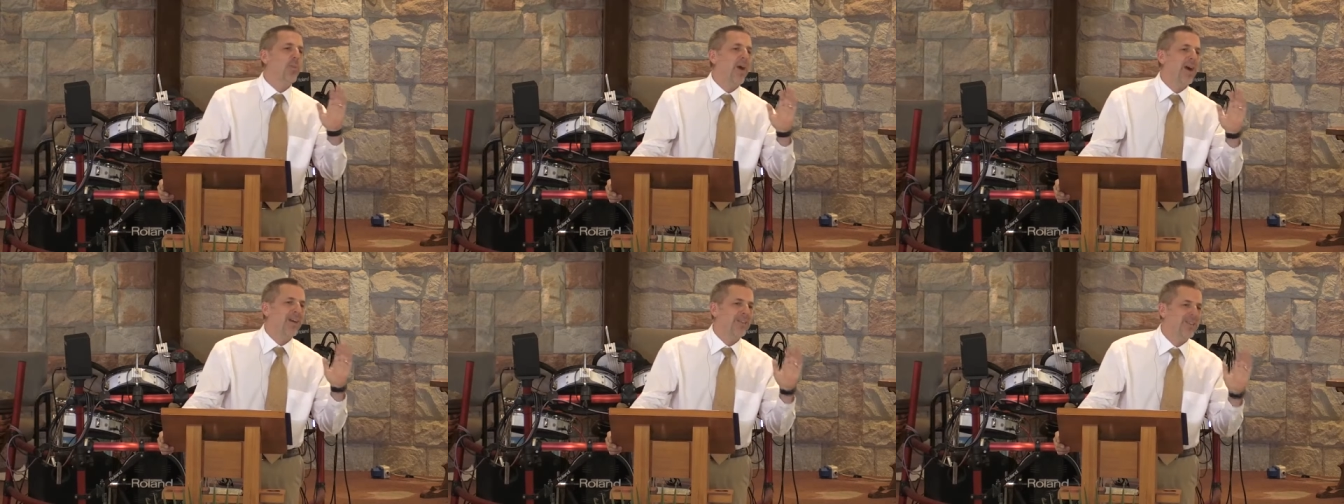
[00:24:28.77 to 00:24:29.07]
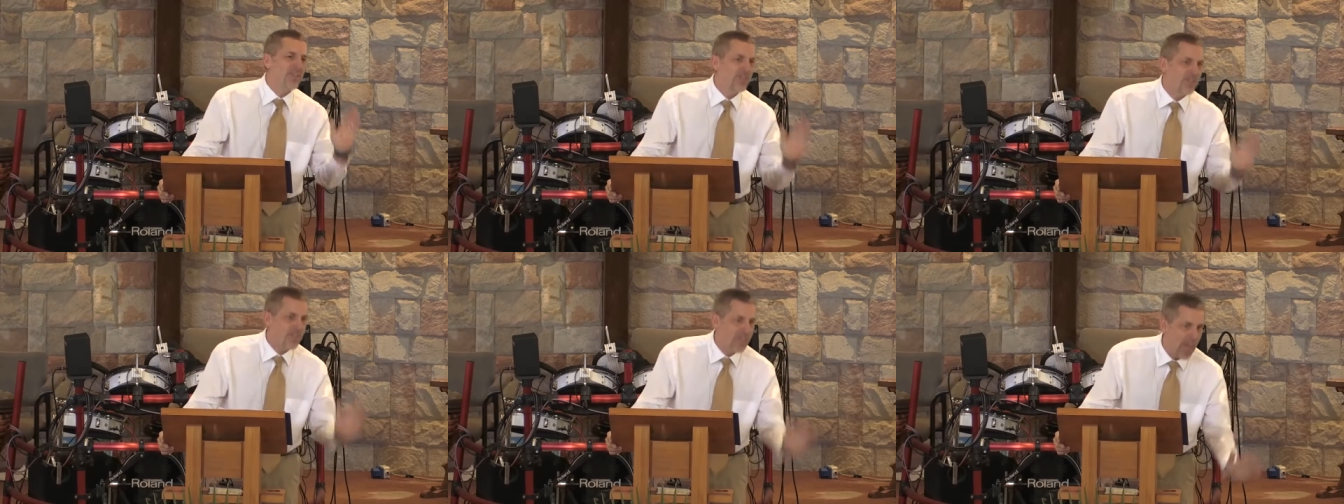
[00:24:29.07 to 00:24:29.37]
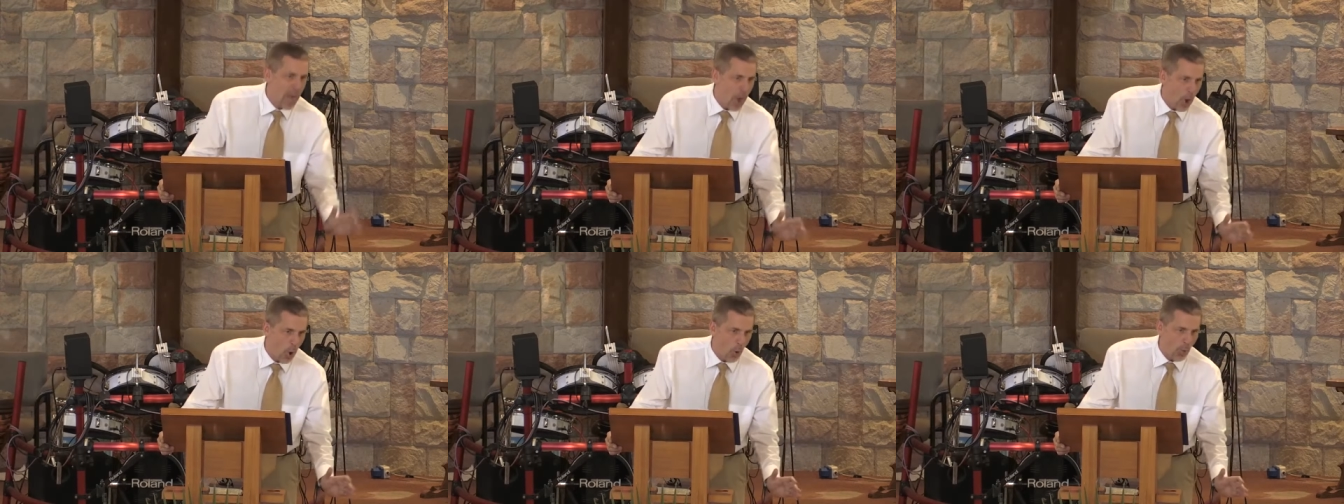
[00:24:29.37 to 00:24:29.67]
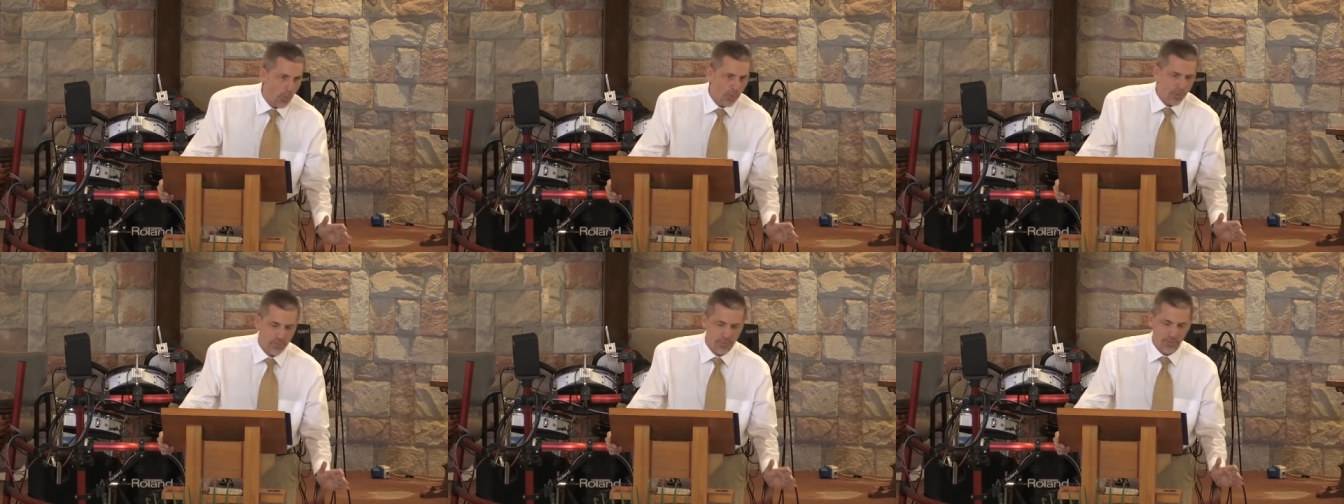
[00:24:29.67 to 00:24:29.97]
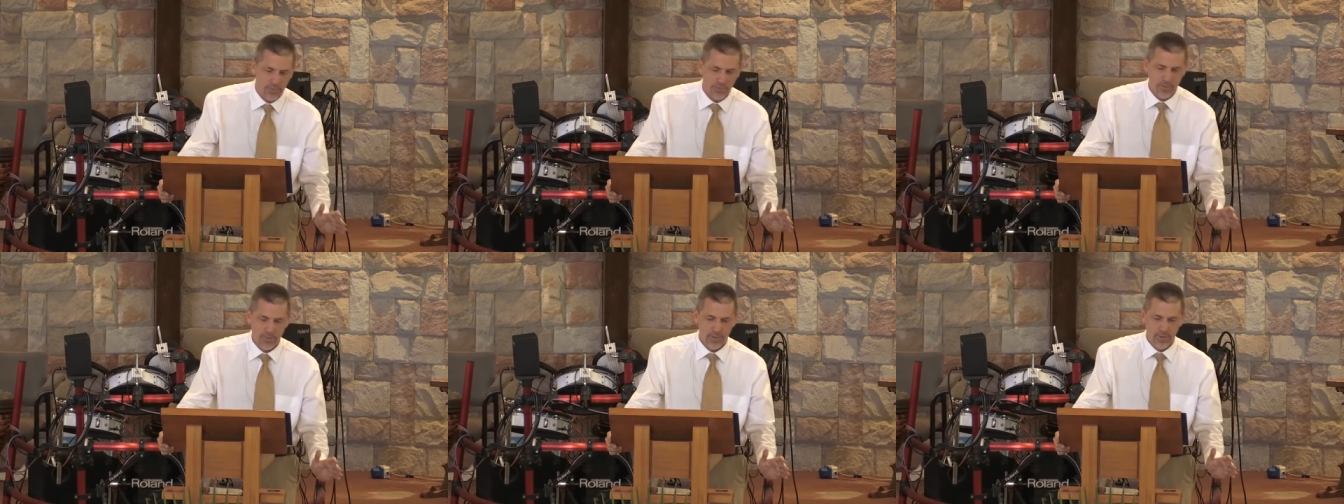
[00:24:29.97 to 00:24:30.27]
myself.
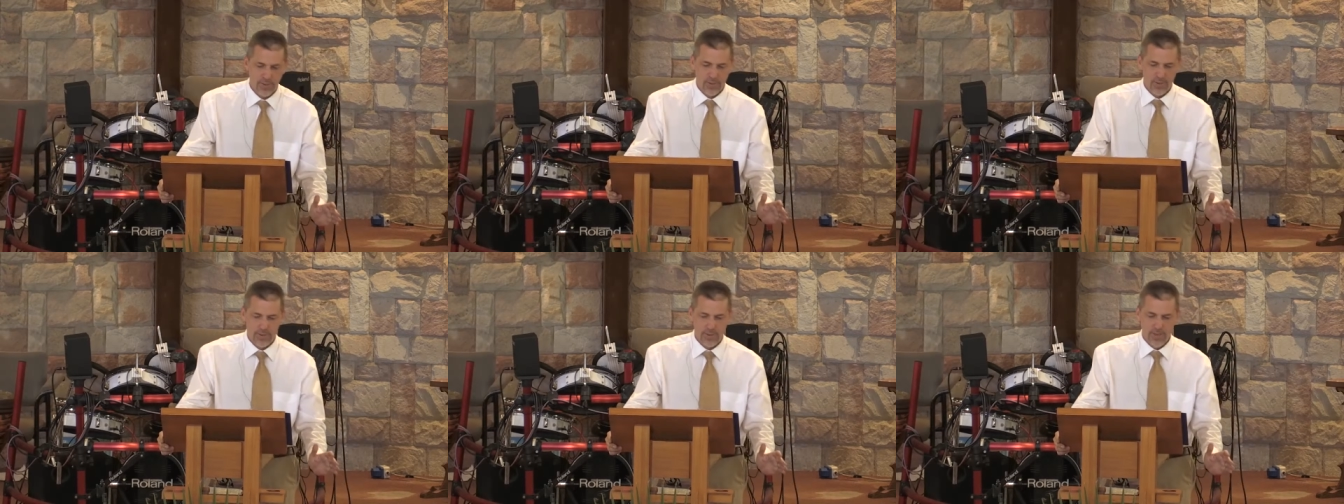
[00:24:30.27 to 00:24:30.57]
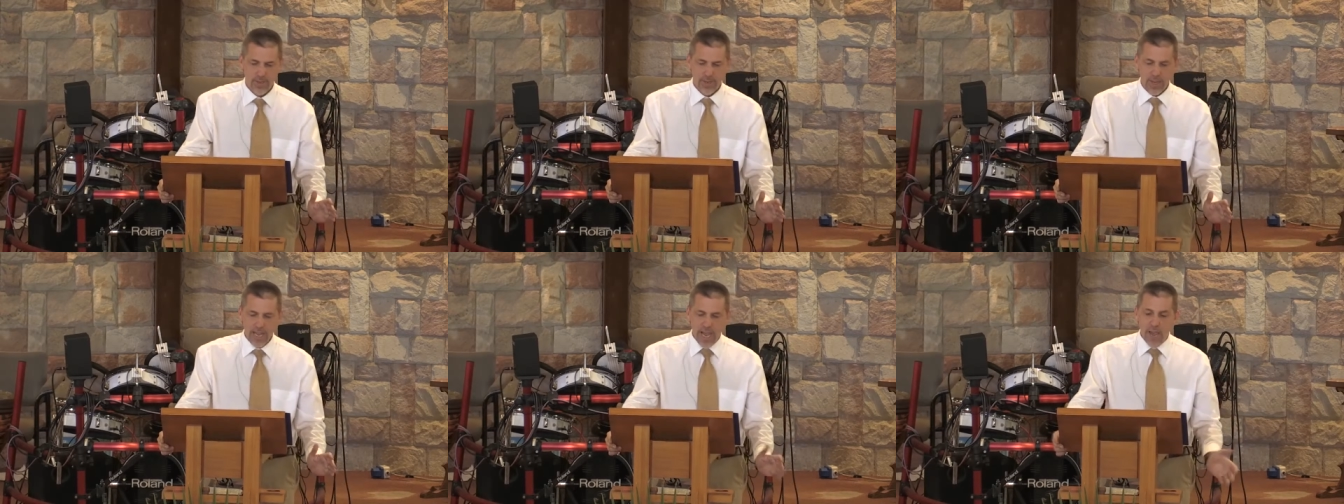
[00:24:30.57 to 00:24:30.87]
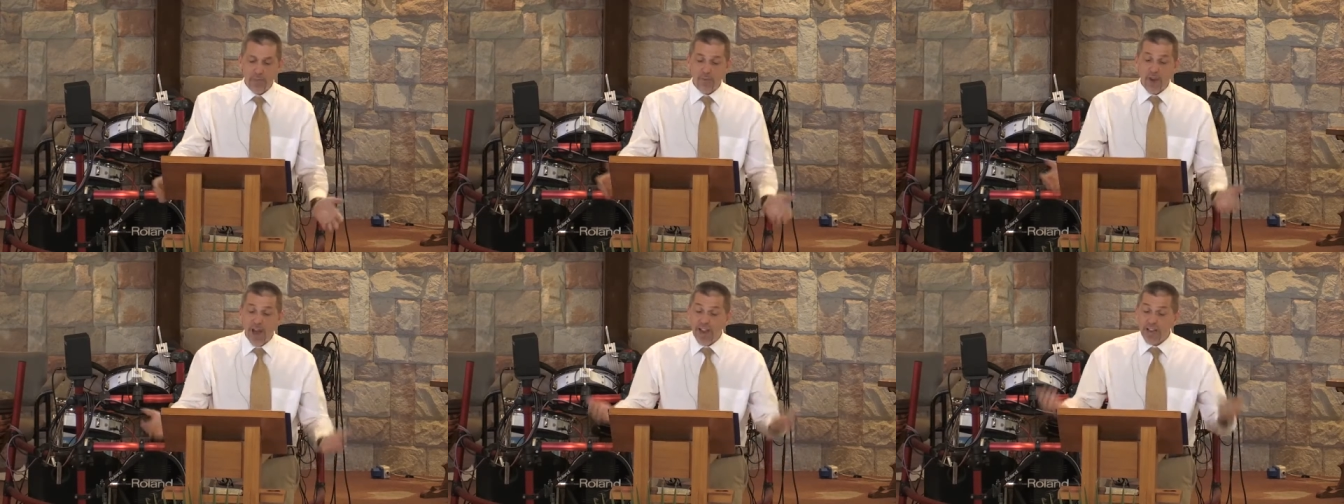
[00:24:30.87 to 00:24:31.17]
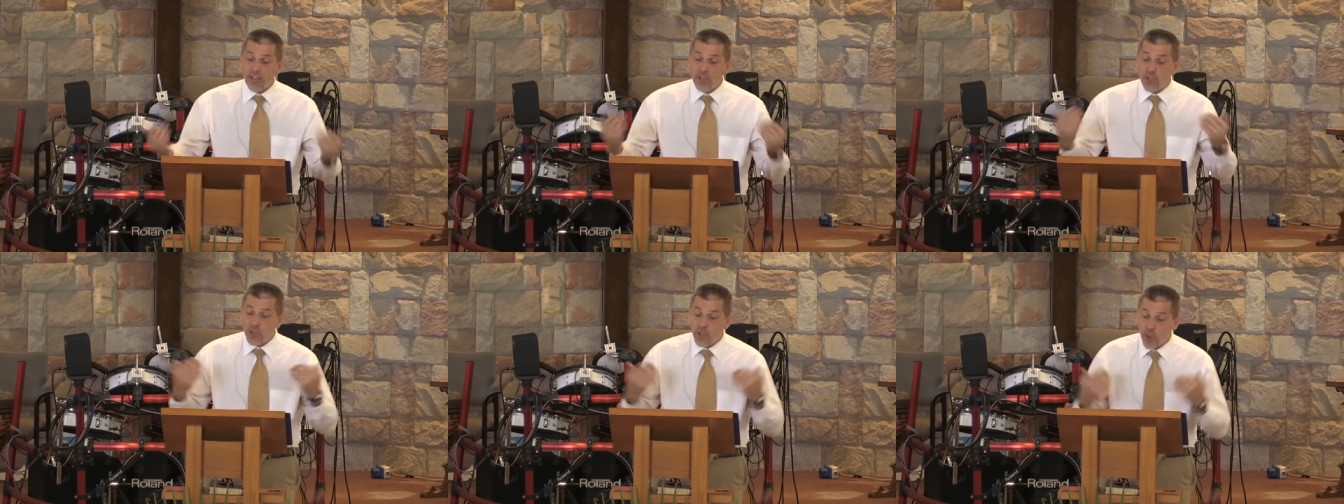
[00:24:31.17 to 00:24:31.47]
If I had